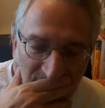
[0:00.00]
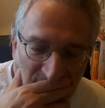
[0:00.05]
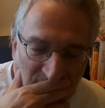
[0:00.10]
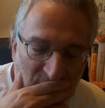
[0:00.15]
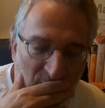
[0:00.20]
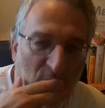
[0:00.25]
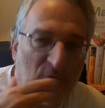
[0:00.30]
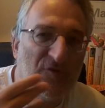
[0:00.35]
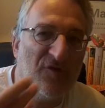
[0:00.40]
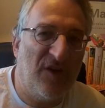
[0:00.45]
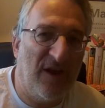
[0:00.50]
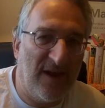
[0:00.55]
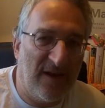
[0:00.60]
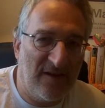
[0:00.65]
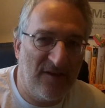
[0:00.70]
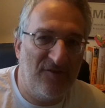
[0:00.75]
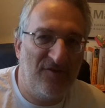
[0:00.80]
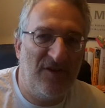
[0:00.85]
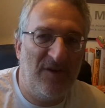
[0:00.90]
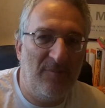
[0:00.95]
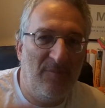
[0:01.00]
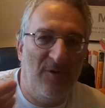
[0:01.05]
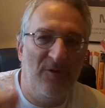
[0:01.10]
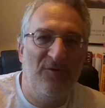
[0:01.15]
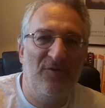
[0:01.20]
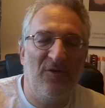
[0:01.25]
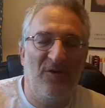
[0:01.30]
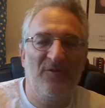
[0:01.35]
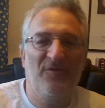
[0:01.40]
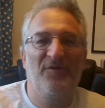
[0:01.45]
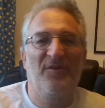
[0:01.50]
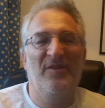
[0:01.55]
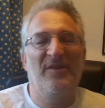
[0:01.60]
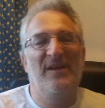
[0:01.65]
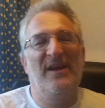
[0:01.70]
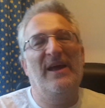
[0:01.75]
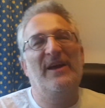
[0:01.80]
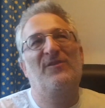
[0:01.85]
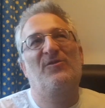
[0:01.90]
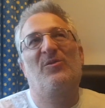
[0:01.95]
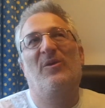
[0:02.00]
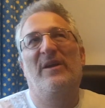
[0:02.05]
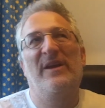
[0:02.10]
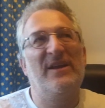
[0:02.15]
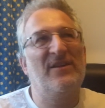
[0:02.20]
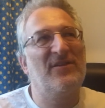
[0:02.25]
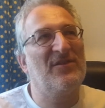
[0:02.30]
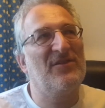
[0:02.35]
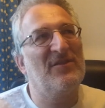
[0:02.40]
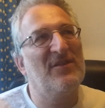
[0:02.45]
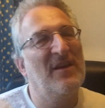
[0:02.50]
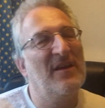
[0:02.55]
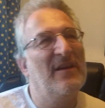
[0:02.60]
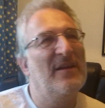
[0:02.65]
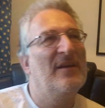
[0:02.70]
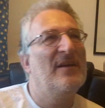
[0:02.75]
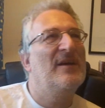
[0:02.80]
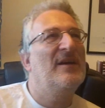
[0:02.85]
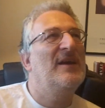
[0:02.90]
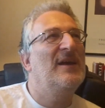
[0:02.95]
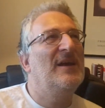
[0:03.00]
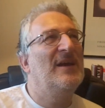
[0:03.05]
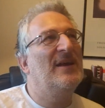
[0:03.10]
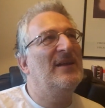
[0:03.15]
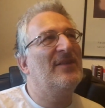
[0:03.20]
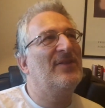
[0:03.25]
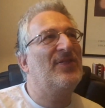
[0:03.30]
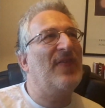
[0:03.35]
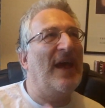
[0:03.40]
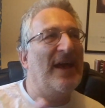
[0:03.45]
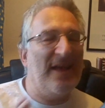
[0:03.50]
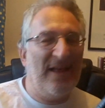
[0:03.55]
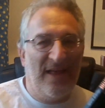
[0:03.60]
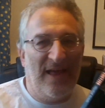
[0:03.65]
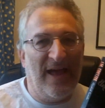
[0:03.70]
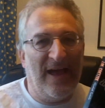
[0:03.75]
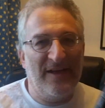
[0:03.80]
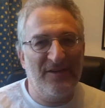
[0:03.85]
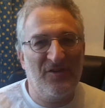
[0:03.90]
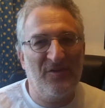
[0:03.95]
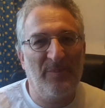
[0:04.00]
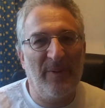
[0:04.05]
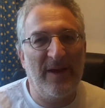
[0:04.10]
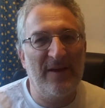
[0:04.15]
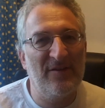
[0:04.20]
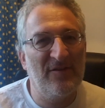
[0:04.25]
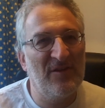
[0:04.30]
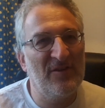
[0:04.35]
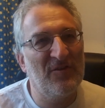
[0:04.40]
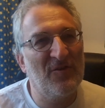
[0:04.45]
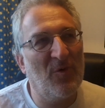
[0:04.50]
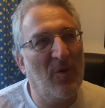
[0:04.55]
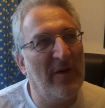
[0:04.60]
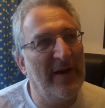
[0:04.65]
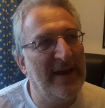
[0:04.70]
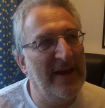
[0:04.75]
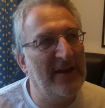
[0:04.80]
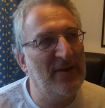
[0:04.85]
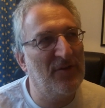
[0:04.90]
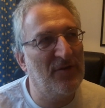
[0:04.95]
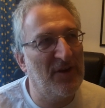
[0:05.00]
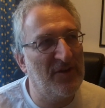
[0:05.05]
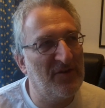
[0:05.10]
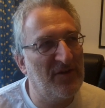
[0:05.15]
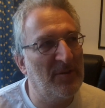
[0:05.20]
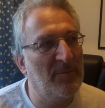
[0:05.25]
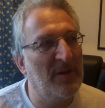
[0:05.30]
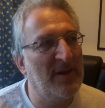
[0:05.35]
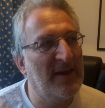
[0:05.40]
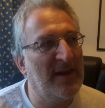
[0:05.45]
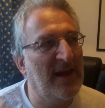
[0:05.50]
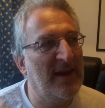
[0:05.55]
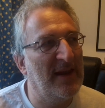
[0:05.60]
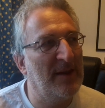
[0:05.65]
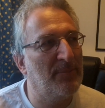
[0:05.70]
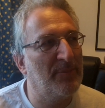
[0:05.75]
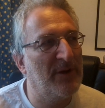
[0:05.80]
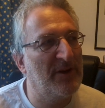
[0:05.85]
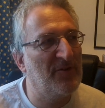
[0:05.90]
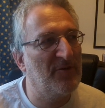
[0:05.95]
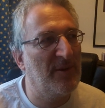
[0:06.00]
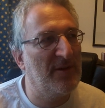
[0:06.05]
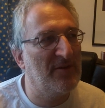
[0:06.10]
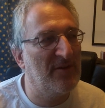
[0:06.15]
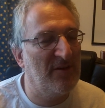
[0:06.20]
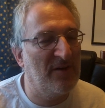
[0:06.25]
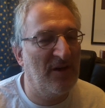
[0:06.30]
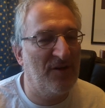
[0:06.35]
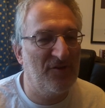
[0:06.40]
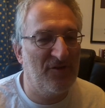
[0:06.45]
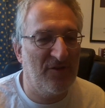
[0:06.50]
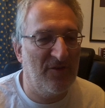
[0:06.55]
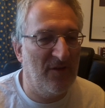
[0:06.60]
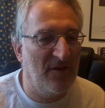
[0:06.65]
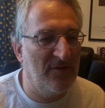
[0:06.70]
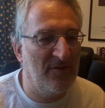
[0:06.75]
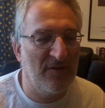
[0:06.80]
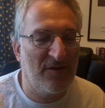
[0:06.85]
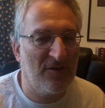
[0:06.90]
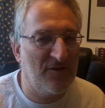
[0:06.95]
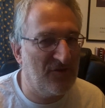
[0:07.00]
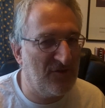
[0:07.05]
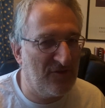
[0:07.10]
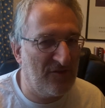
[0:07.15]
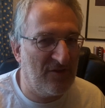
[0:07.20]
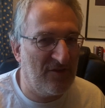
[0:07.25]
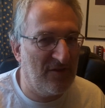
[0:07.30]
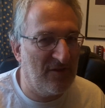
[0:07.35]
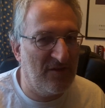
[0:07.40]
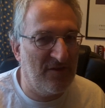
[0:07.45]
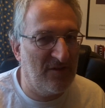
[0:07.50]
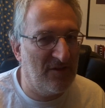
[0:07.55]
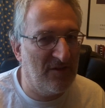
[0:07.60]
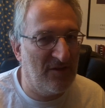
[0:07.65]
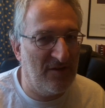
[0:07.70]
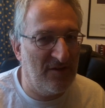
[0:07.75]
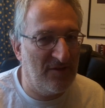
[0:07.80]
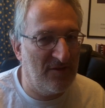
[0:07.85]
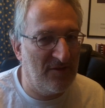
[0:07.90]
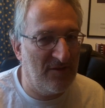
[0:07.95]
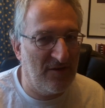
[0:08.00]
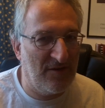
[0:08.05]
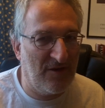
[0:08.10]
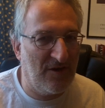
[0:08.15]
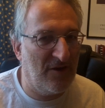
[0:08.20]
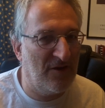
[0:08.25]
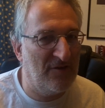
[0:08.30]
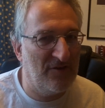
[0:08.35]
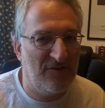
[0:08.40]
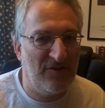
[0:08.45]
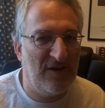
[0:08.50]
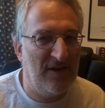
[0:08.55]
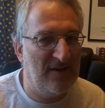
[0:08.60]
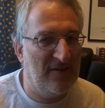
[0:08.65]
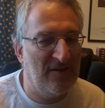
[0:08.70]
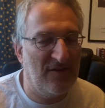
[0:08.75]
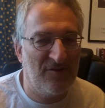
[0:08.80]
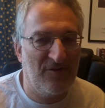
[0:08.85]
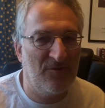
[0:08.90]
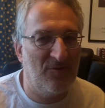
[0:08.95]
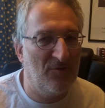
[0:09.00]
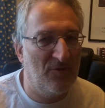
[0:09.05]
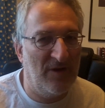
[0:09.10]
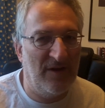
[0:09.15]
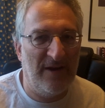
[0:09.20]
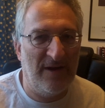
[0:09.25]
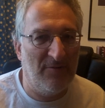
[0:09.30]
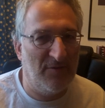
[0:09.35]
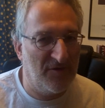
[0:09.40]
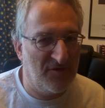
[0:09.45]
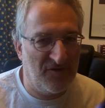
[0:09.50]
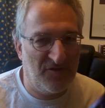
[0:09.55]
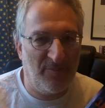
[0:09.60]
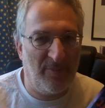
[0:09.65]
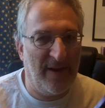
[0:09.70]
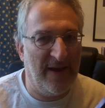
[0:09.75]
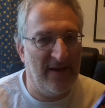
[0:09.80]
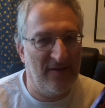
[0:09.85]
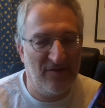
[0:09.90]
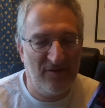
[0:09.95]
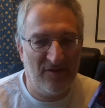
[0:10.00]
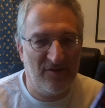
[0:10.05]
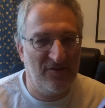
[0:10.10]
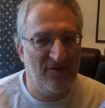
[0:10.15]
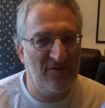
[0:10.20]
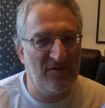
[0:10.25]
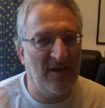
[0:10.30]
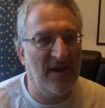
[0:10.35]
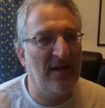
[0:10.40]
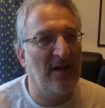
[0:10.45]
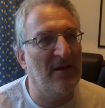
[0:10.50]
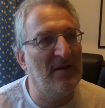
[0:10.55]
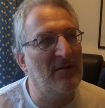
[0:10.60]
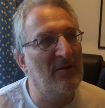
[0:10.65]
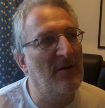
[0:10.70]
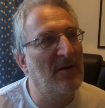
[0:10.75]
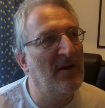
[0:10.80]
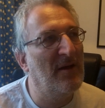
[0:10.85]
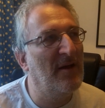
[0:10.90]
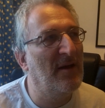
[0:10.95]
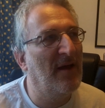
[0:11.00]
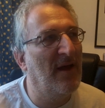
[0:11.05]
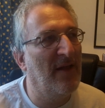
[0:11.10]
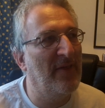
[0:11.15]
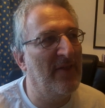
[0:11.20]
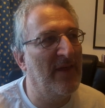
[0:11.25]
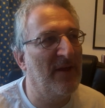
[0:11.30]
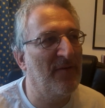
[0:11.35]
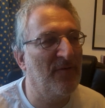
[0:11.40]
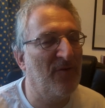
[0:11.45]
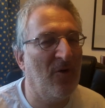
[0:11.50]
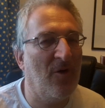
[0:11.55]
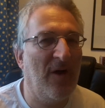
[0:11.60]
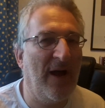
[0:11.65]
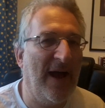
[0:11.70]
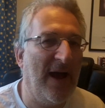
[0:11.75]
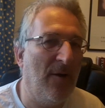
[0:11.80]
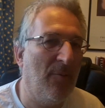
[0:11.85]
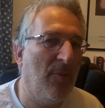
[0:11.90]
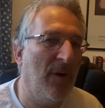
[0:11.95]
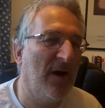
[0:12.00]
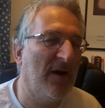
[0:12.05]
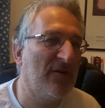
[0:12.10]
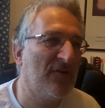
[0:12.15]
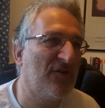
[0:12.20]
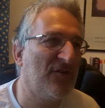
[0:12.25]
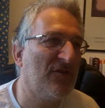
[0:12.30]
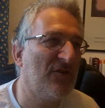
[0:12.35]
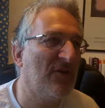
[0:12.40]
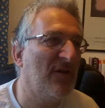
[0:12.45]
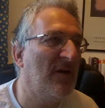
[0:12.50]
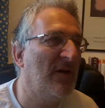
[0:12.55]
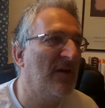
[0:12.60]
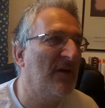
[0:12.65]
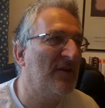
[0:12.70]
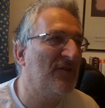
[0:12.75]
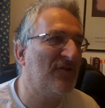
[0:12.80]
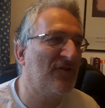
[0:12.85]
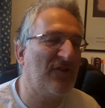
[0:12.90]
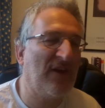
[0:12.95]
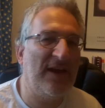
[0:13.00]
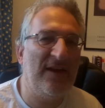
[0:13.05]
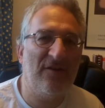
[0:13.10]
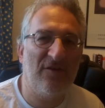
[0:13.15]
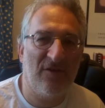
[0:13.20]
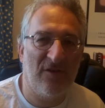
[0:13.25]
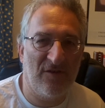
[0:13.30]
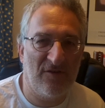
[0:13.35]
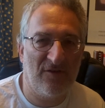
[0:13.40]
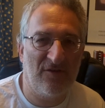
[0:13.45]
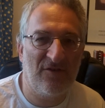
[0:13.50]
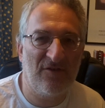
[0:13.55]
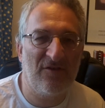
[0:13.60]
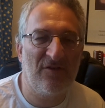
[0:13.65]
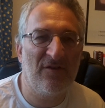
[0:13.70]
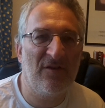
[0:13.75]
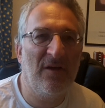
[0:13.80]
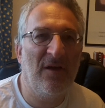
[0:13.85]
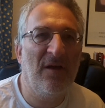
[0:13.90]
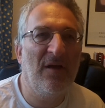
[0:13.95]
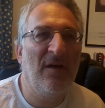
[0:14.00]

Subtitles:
logic as she moves on to the next one. It's... that aspect is quite interesting, but again, it brings me to the notion that Coetzee doesn't really respect Costello, and therefore, how much status